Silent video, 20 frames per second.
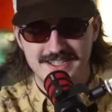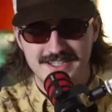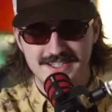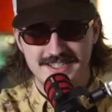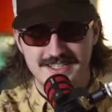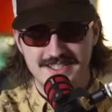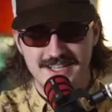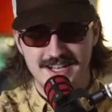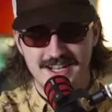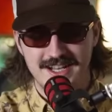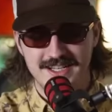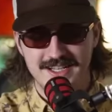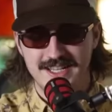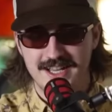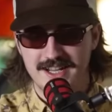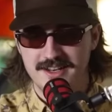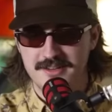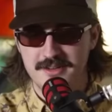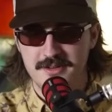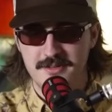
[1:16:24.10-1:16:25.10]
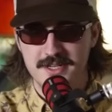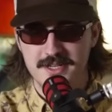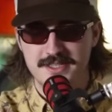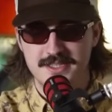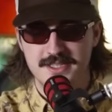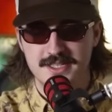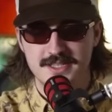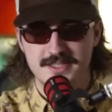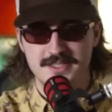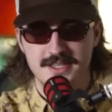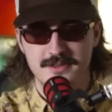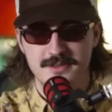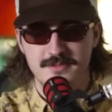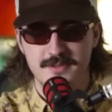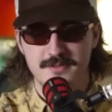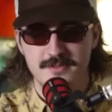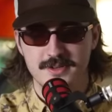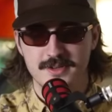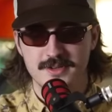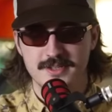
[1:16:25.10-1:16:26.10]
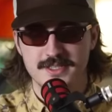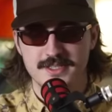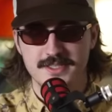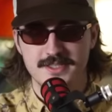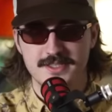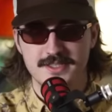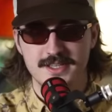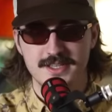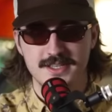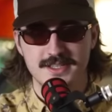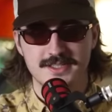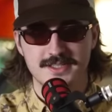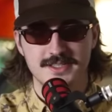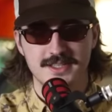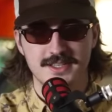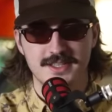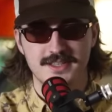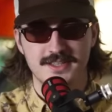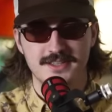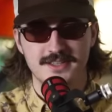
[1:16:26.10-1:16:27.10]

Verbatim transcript: God, I don't know why TSA people are always dicks. Like.